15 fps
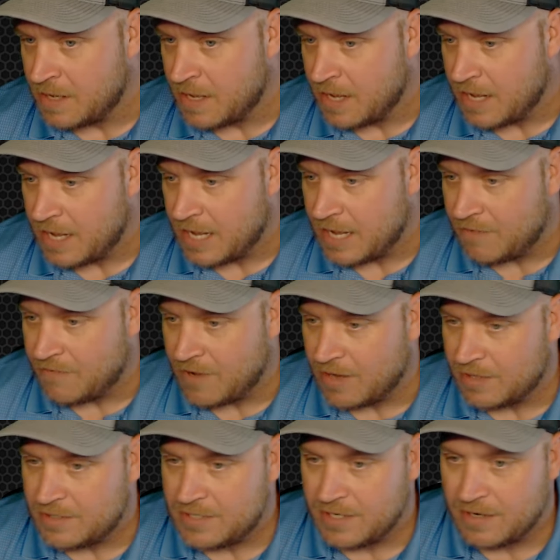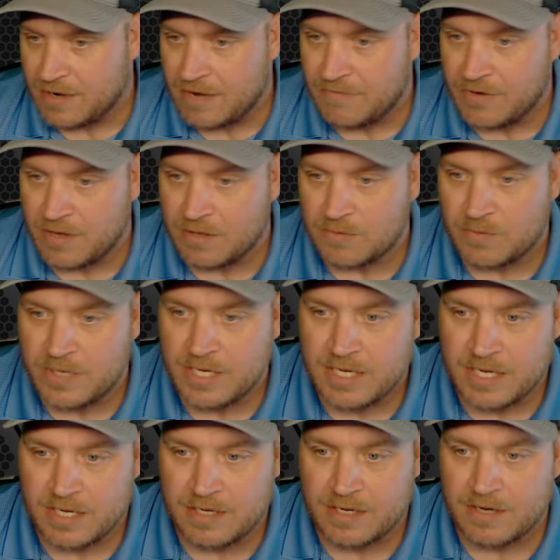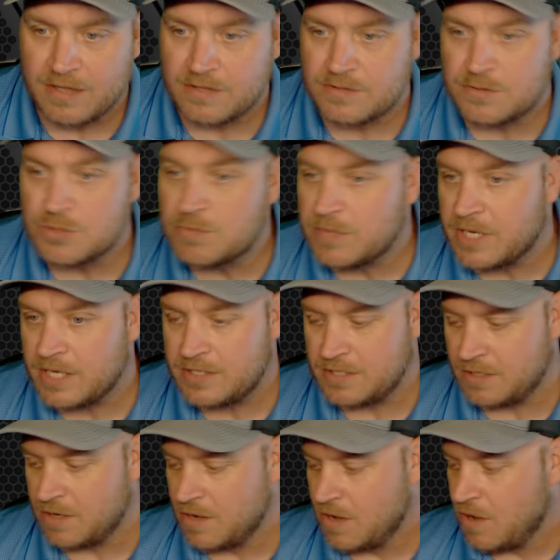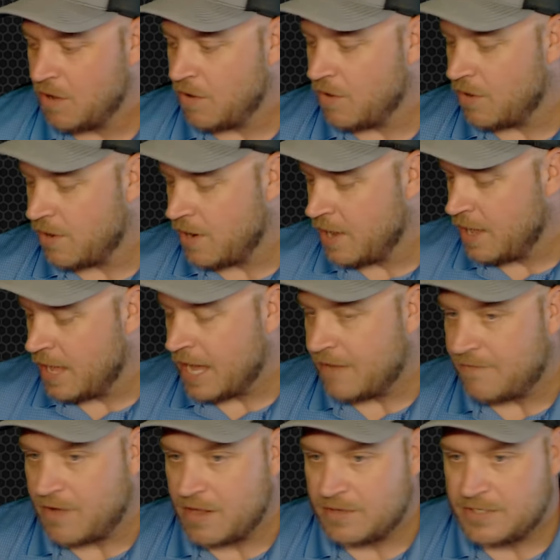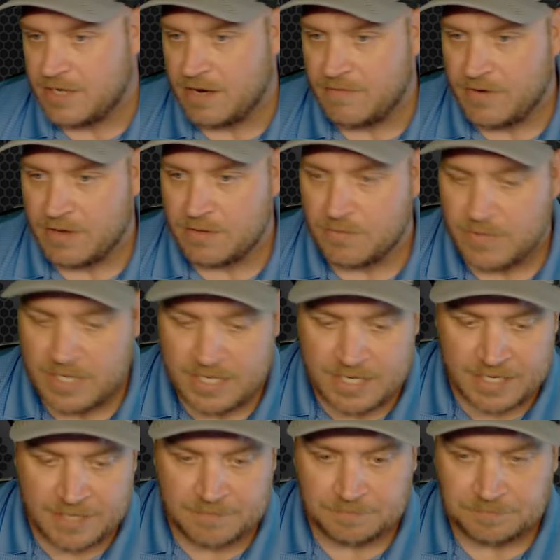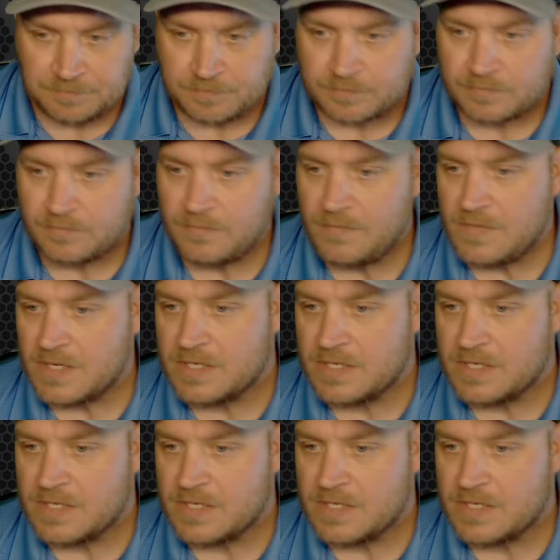I volunteer every other weekend down at the soup kitchen, or I volunteer every other weekend to